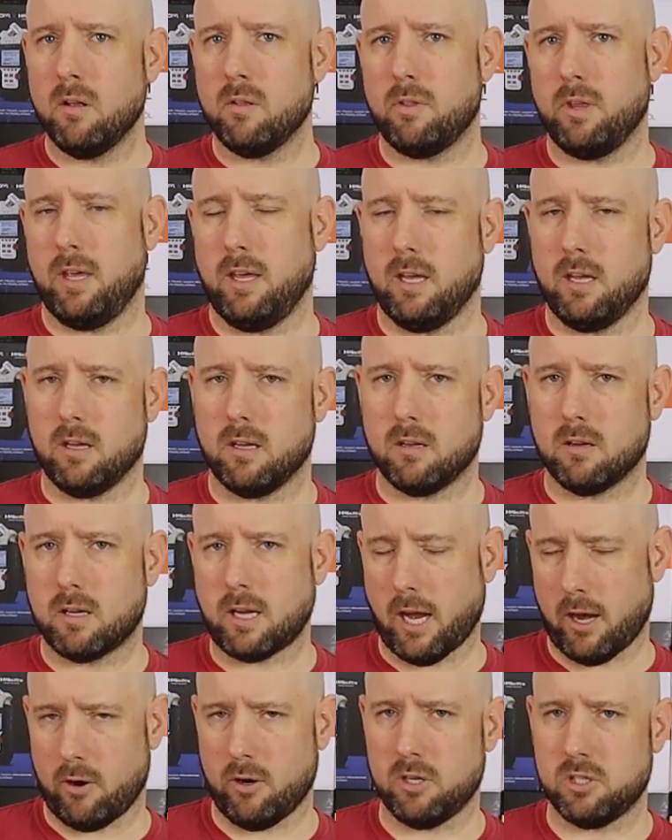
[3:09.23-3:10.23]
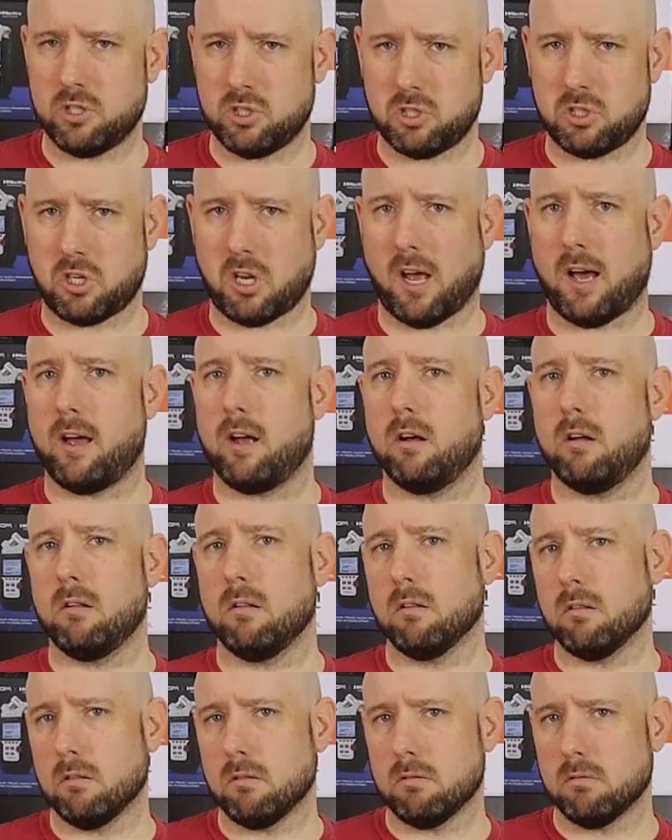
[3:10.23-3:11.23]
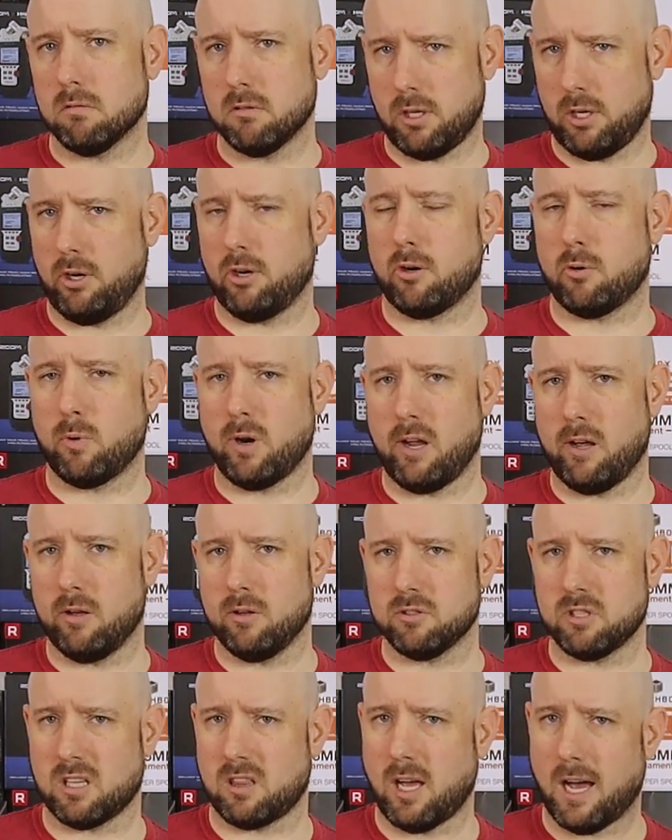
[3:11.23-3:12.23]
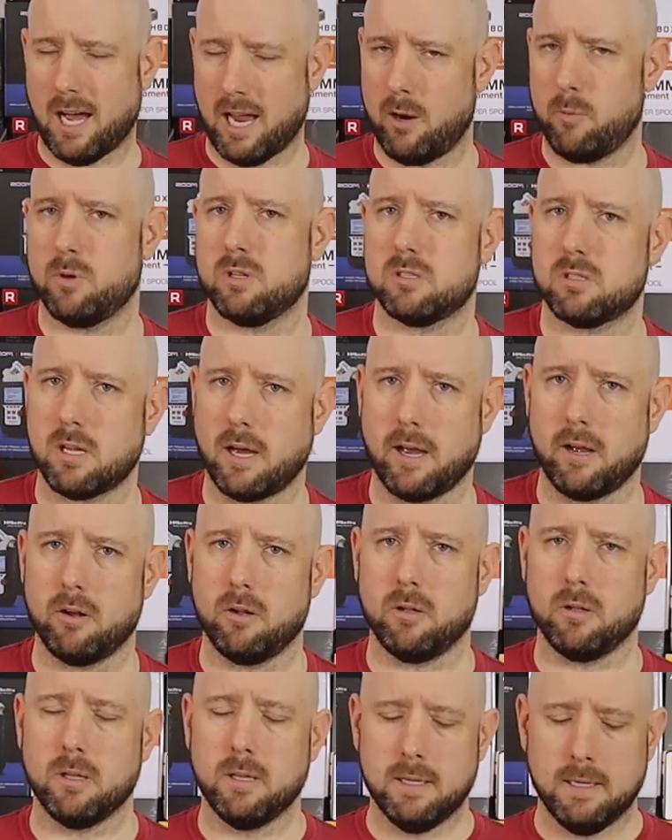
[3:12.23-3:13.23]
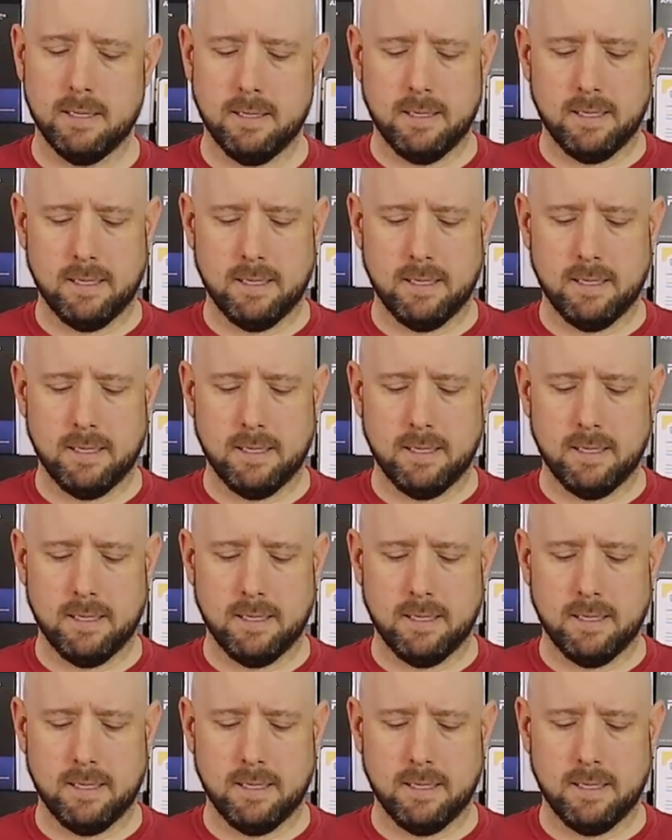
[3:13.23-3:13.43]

the carriage style linear rails, like the Hiwin style